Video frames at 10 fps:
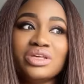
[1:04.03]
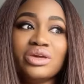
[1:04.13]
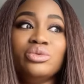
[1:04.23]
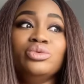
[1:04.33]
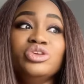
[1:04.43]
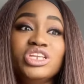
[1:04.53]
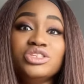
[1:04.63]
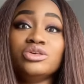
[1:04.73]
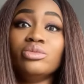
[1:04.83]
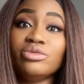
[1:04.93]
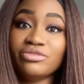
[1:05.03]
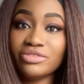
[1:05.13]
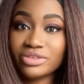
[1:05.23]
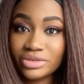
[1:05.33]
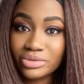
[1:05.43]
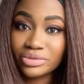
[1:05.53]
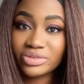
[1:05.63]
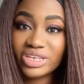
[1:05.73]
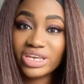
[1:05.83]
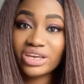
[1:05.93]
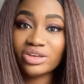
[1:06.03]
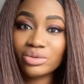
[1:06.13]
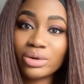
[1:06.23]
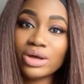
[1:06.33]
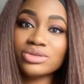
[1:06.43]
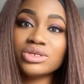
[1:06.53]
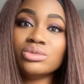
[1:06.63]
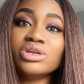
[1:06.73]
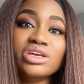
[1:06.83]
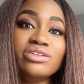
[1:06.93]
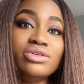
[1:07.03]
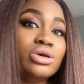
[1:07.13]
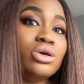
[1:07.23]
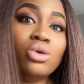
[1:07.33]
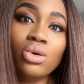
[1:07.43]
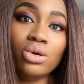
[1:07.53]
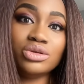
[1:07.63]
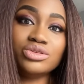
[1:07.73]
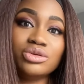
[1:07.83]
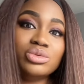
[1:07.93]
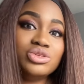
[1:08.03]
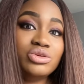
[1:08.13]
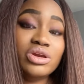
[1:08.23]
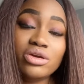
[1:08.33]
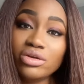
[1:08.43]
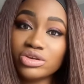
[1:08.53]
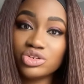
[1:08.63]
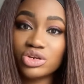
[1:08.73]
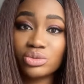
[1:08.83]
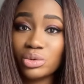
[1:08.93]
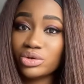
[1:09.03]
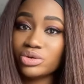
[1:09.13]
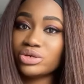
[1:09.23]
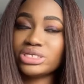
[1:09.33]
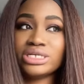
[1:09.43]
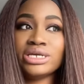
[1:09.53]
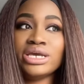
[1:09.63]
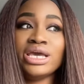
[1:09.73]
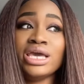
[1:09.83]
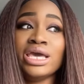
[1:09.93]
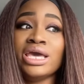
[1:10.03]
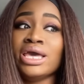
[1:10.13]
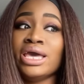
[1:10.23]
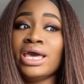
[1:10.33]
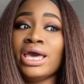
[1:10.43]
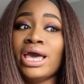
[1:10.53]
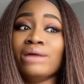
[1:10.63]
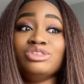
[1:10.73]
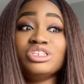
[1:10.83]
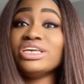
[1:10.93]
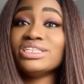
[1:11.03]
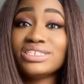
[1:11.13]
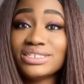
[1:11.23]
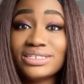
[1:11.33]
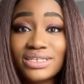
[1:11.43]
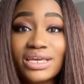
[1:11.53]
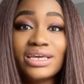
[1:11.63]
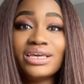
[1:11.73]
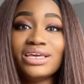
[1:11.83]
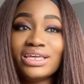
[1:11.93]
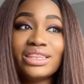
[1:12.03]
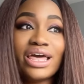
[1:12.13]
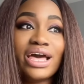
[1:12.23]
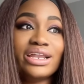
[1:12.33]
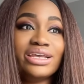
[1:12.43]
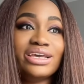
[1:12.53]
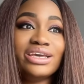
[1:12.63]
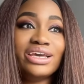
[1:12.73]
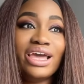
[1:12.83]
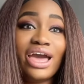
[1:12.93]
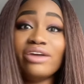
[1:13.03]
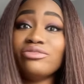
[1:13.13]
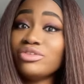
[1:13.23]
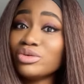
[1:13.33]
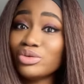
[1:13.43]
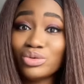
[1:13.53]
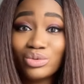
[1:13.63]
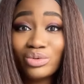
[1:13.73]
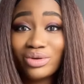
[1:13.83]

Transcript: like, oh, you need someone physical to hear you out, someone to give you a hug, someone to encourage you and whatnot. I'm just here to say that I feel you,